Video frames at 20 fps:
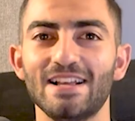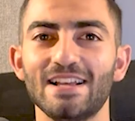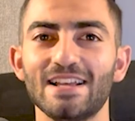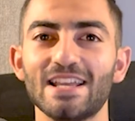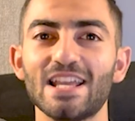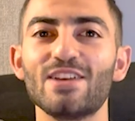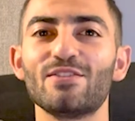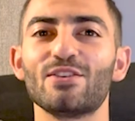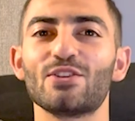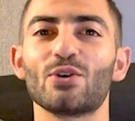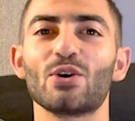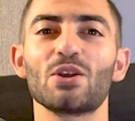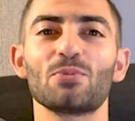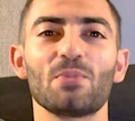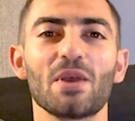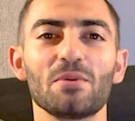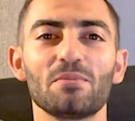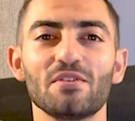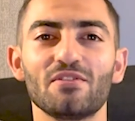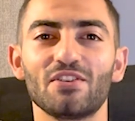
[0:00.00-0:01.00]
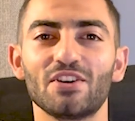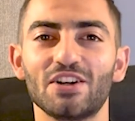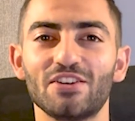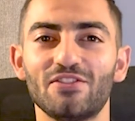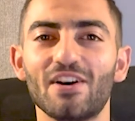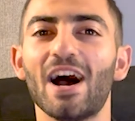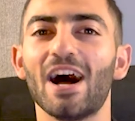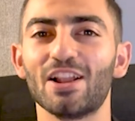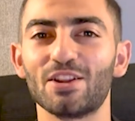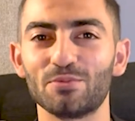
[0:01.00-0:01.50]
even though it may be very
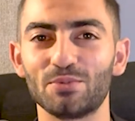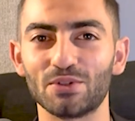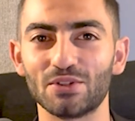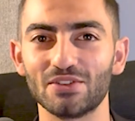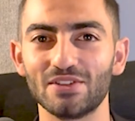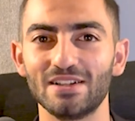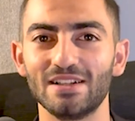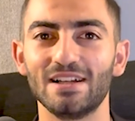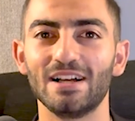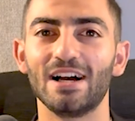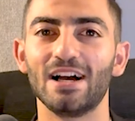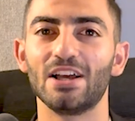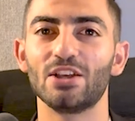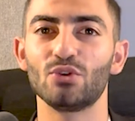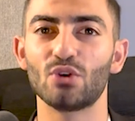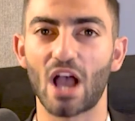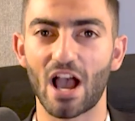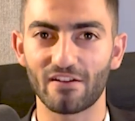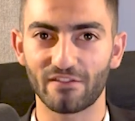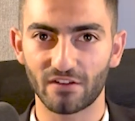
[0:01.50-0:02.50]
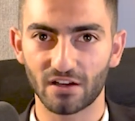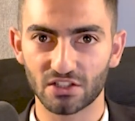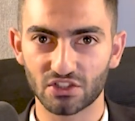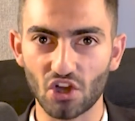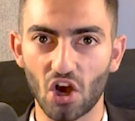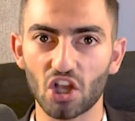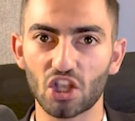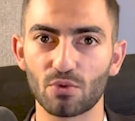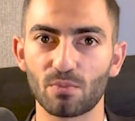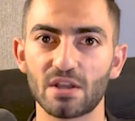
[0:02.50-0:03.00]
valuable, you have
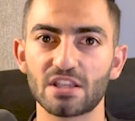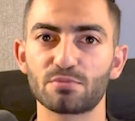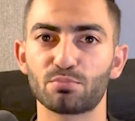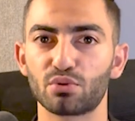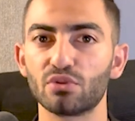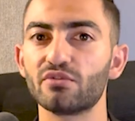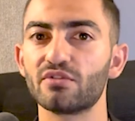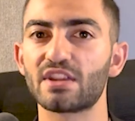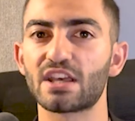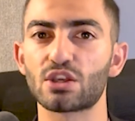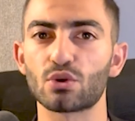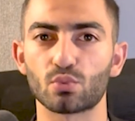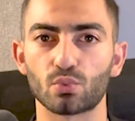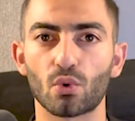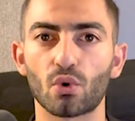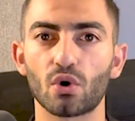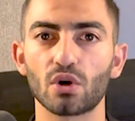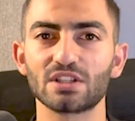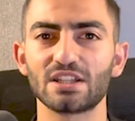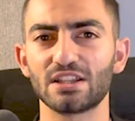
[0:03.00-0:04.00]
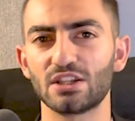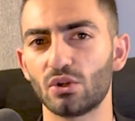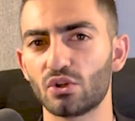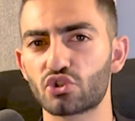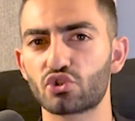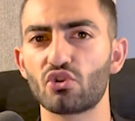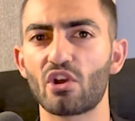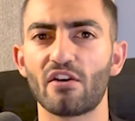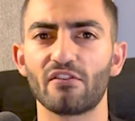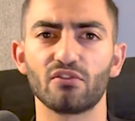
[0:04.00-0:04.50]
documents proving that you worked, and
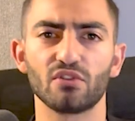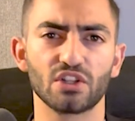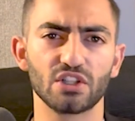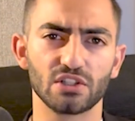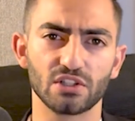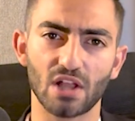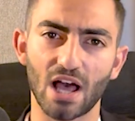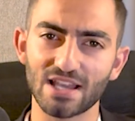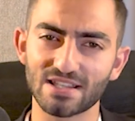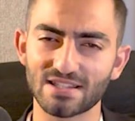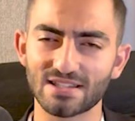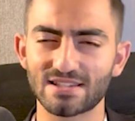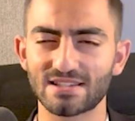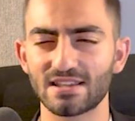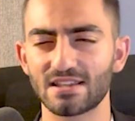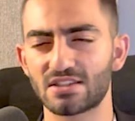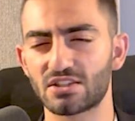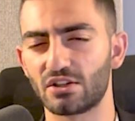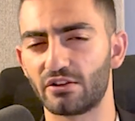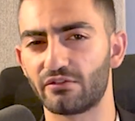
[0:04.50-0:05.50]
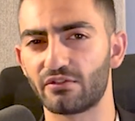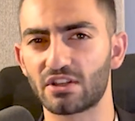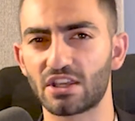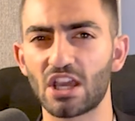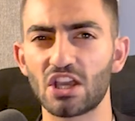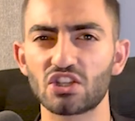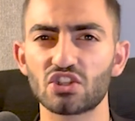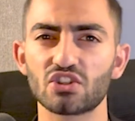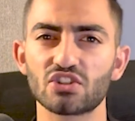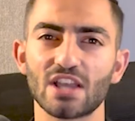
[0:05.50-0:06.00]
also you have little licenses,
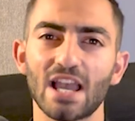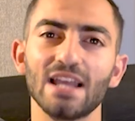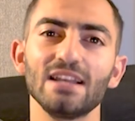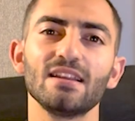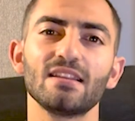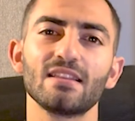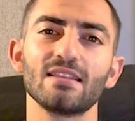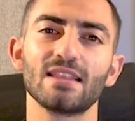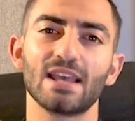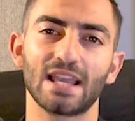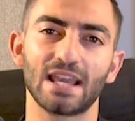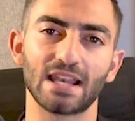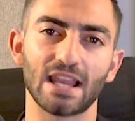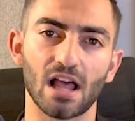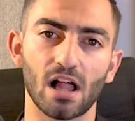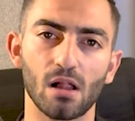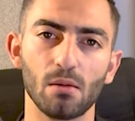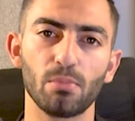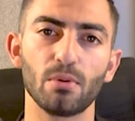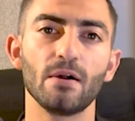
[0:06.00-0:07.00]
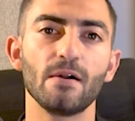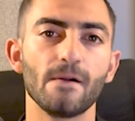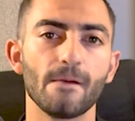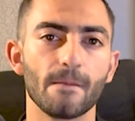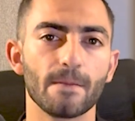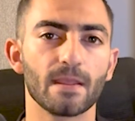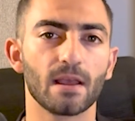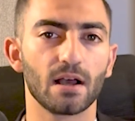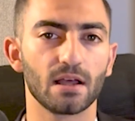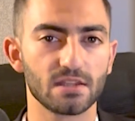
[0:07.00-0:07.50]
certifications, anything that can help,
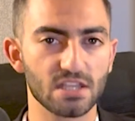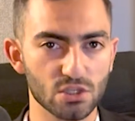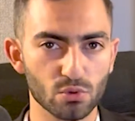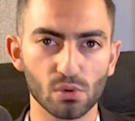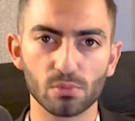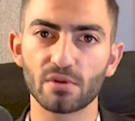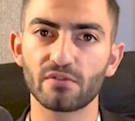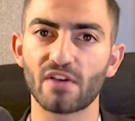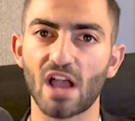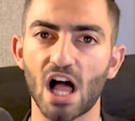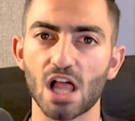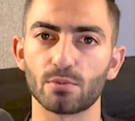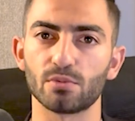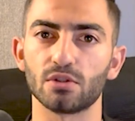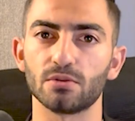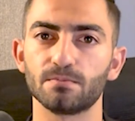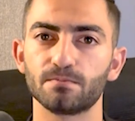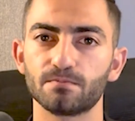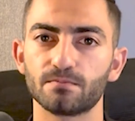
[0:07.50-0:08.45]
this will be valuable.